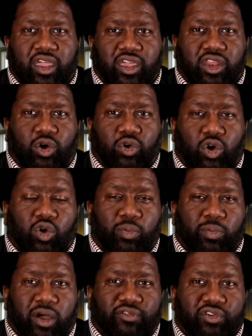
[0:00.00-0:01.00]
you know, go
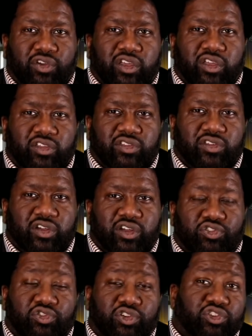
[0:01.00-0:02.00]
with my friends
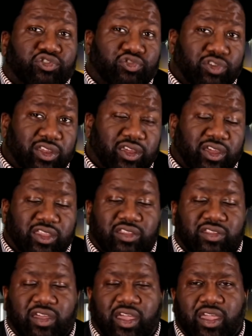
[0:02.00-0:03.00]
trick-or-treating at
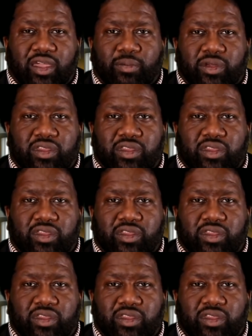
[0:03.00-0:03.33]
the time.